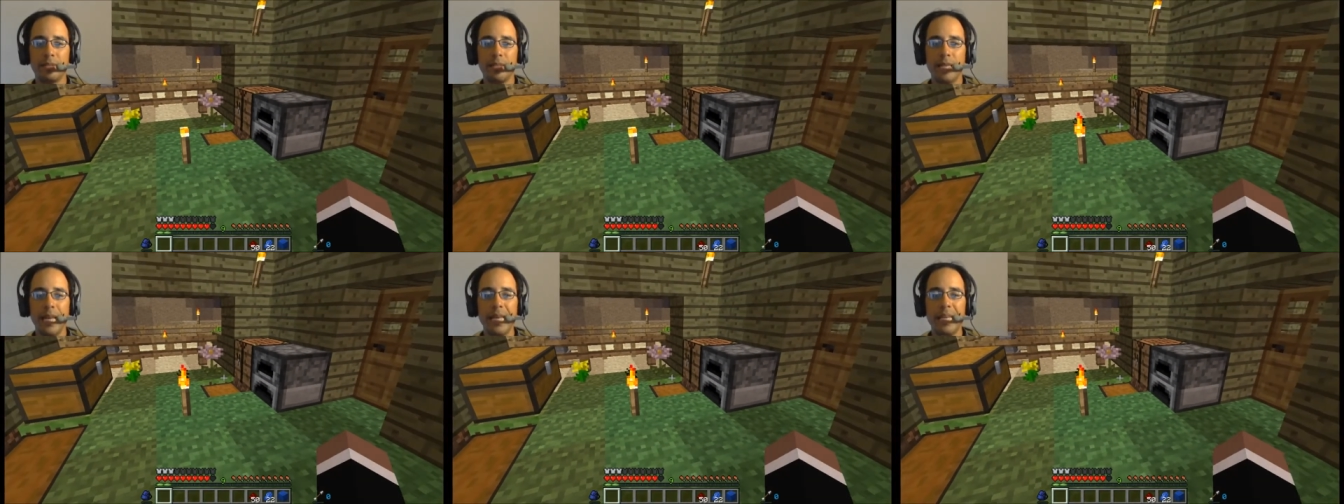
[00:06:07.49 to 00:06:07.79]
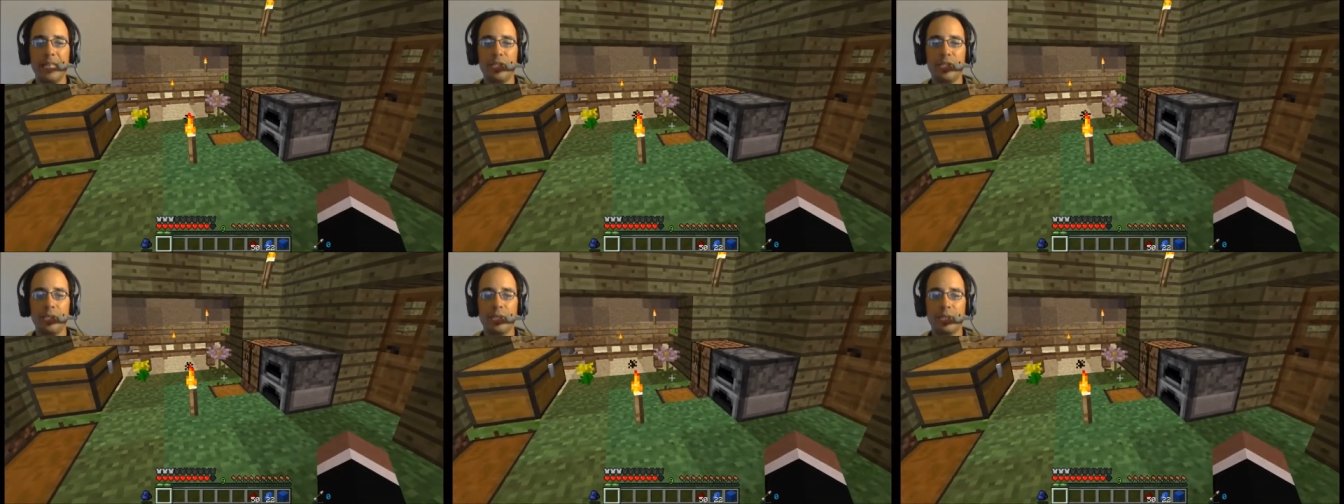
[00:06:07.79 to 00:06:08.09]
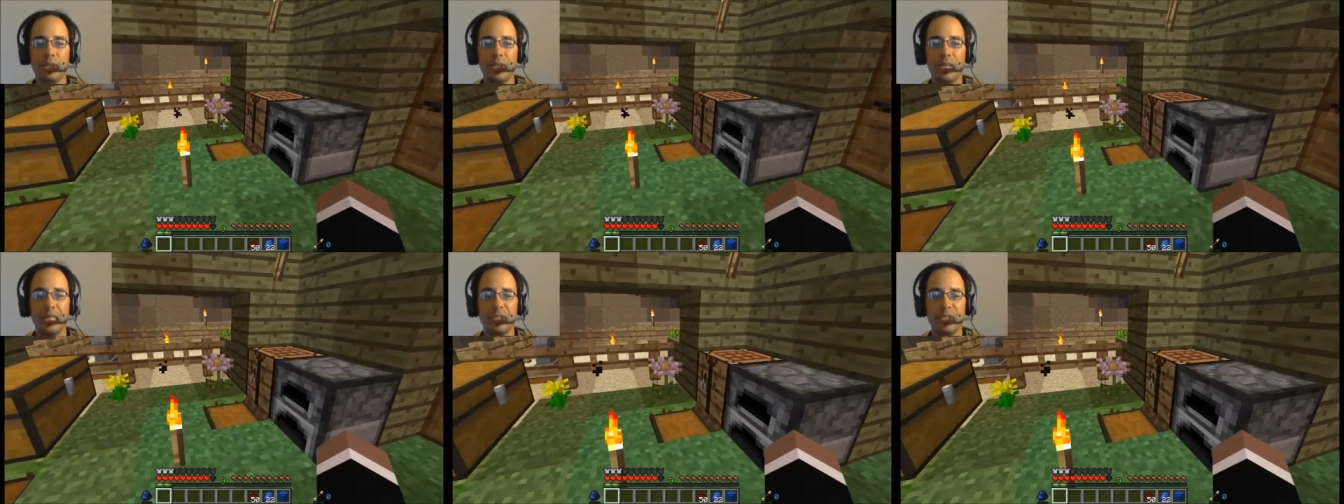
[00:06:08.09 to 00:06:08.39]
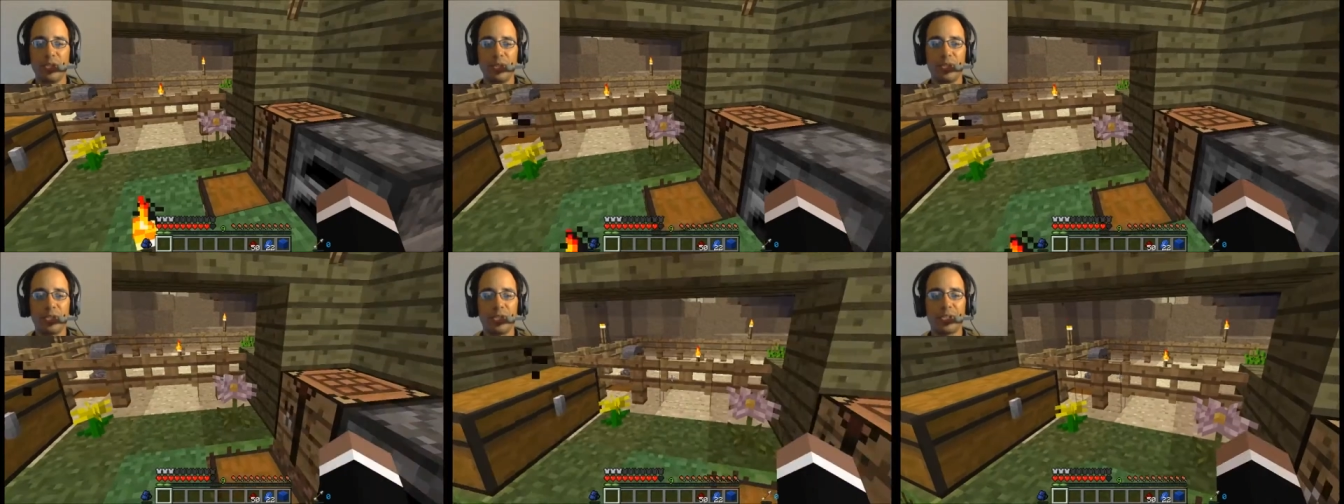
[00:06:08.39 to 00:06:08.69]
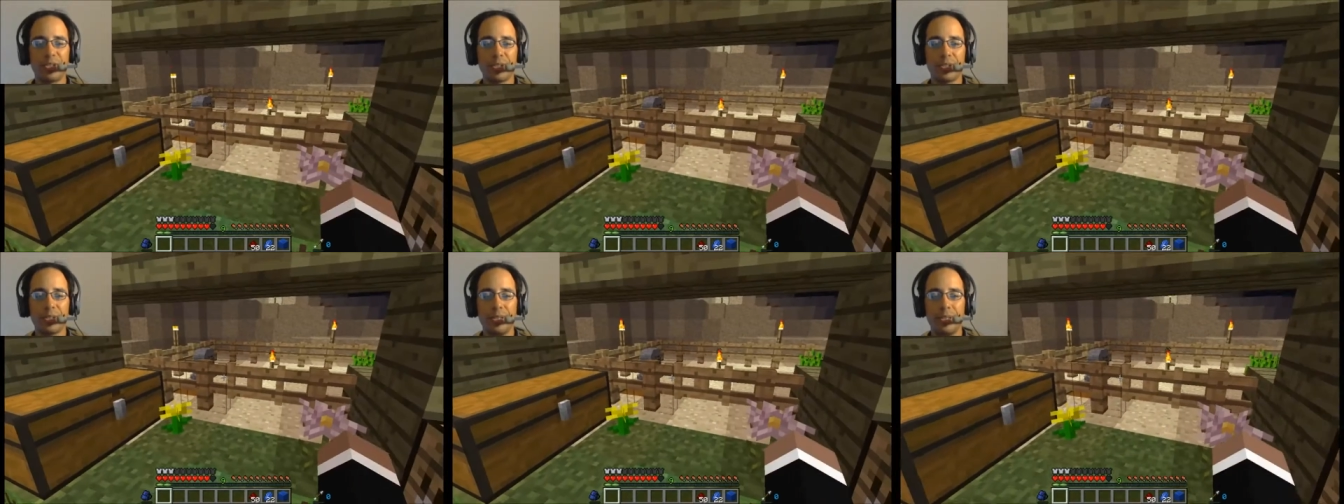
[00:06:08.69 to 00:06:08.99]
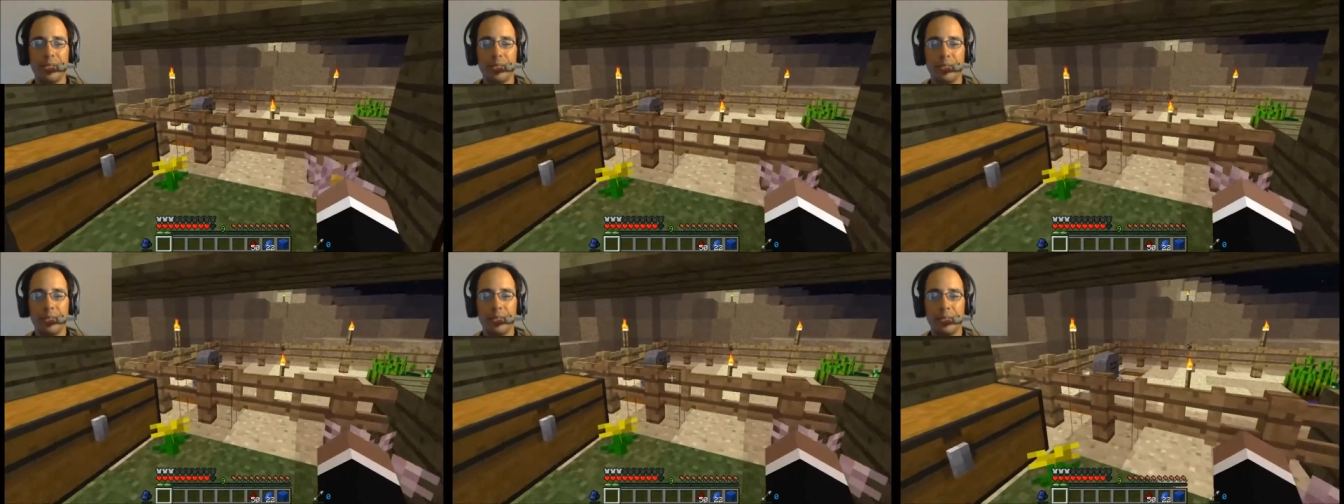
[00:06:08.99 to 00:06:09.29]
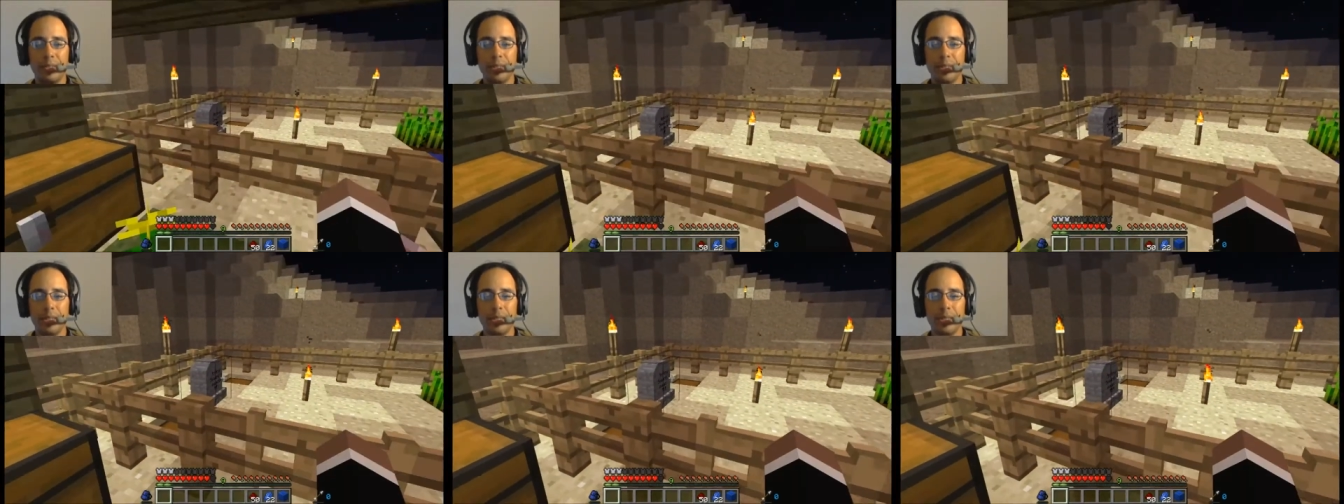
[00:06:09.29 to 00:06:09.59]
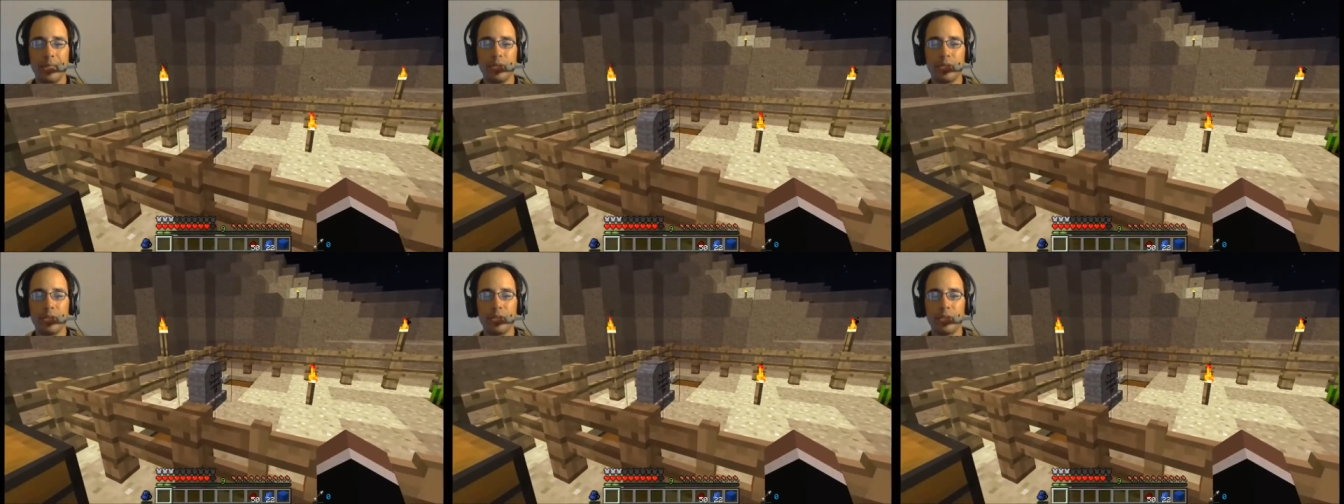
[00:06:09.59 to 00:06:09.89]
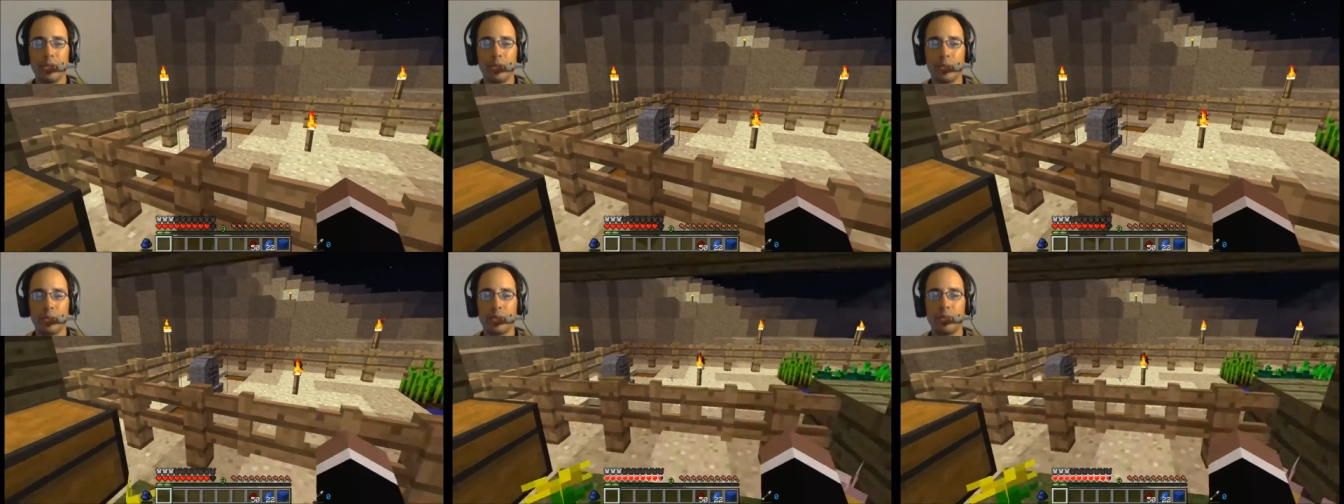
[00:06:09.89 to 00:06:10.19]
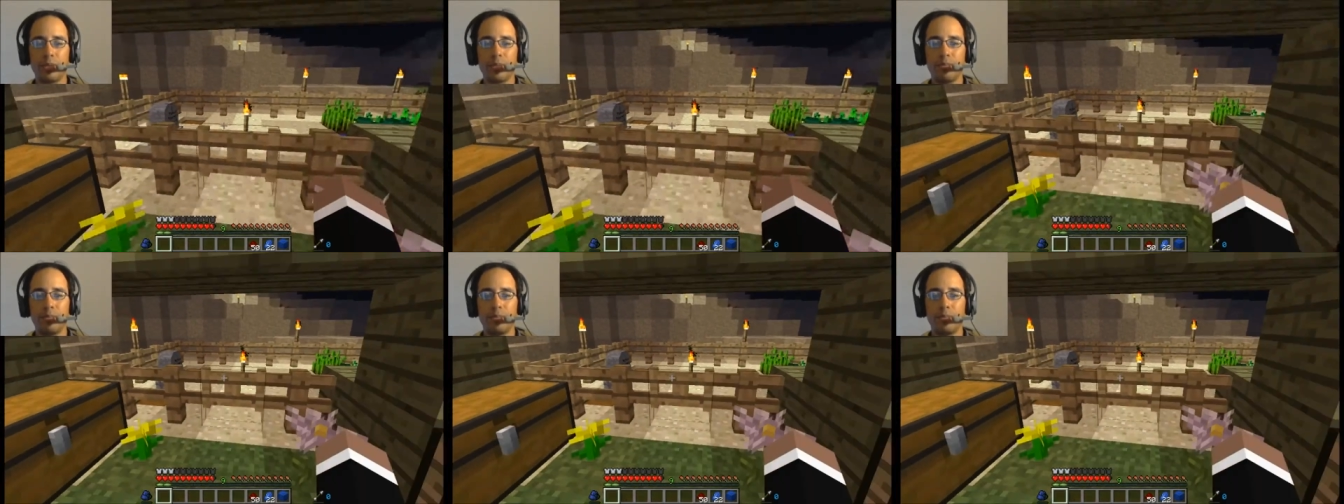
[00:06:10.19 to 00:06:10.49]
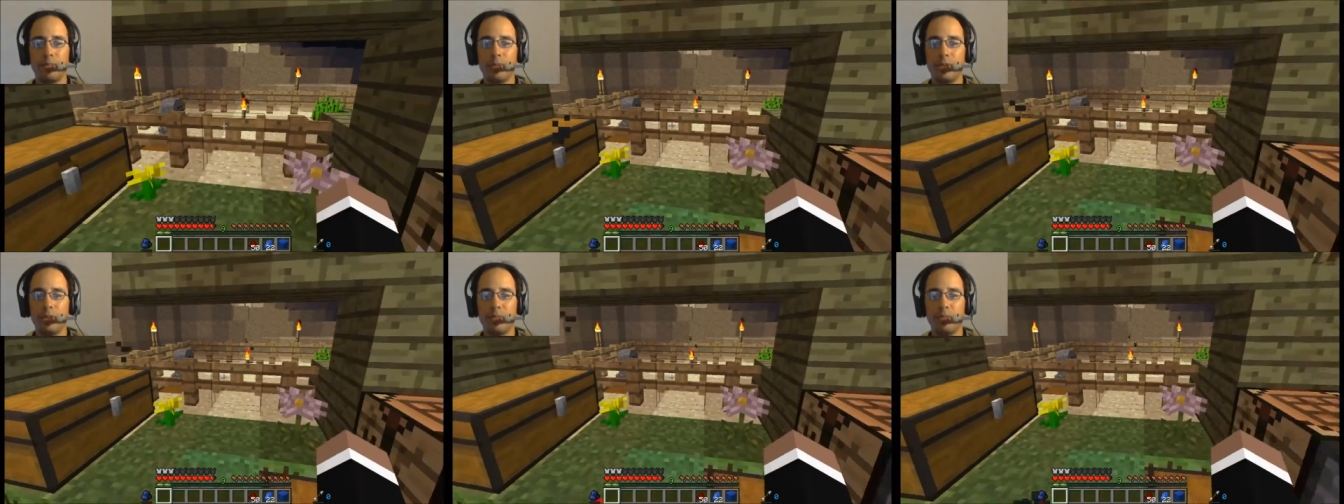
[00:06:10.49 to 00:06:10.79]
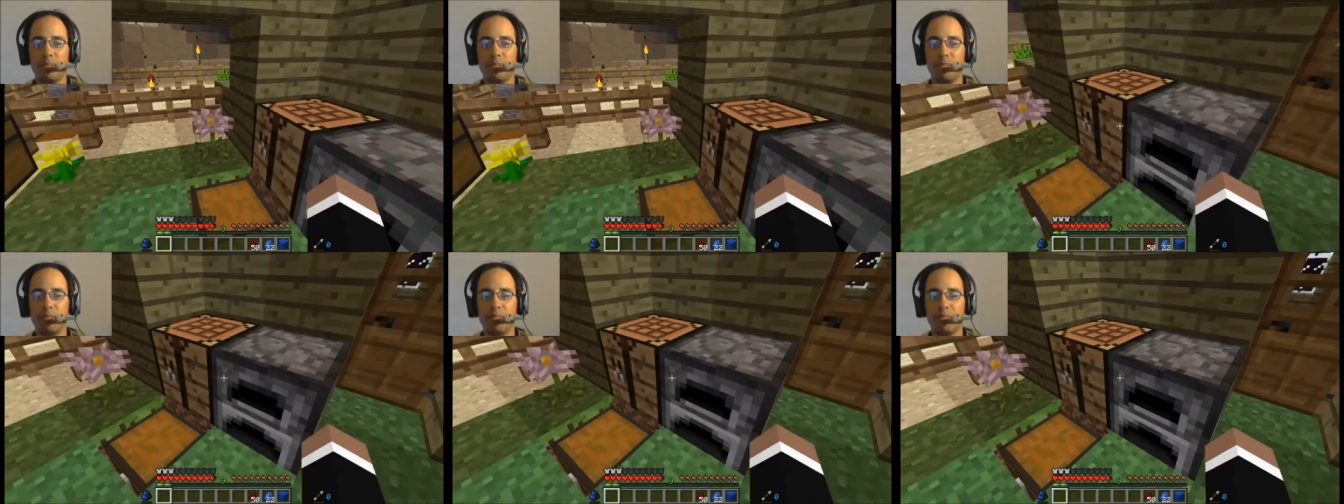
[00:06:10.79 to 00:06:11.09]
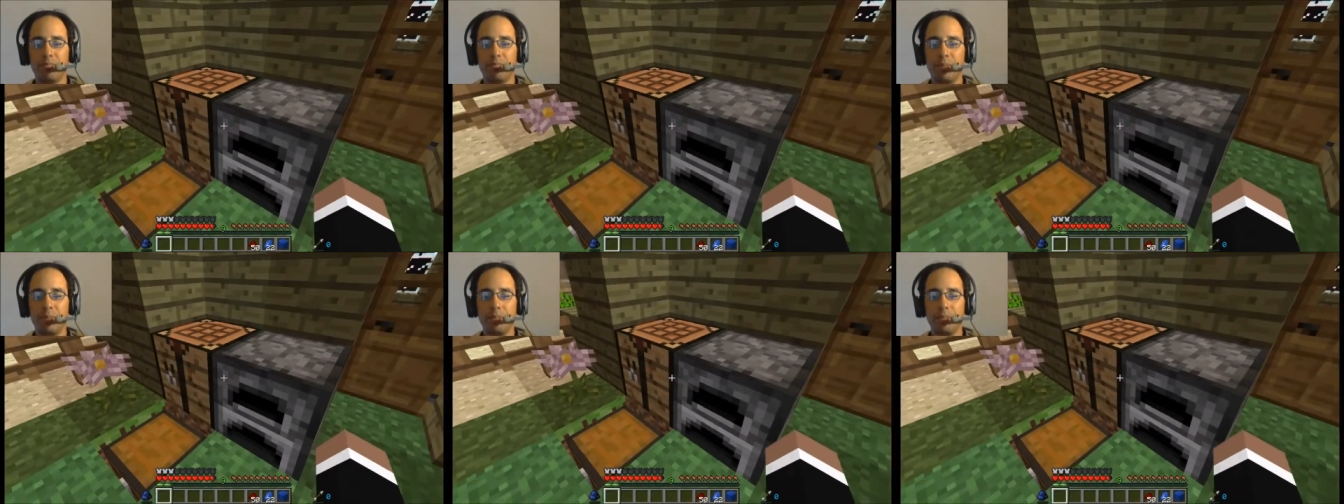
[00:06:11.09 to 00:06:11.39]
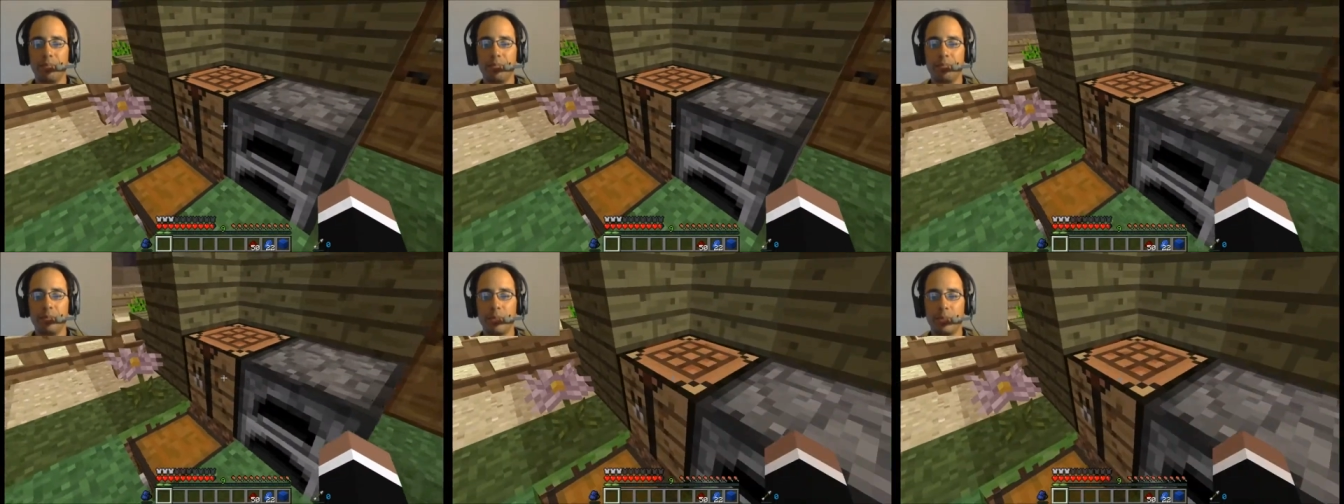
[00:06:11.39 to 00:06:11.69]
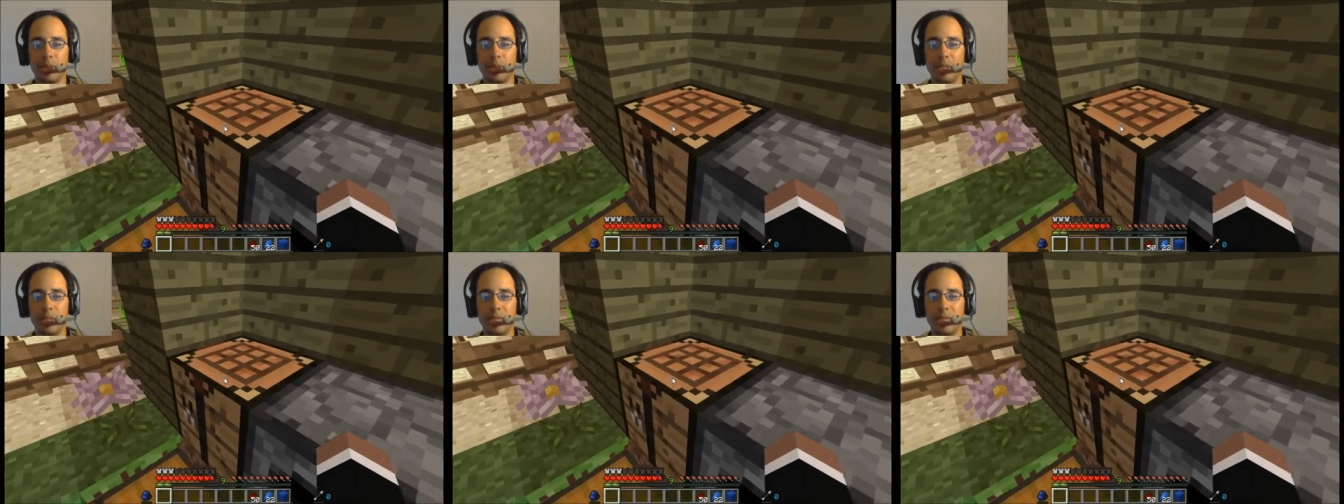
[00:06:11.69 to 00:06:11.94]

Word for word: I hate you lizards. Lizards can go just be a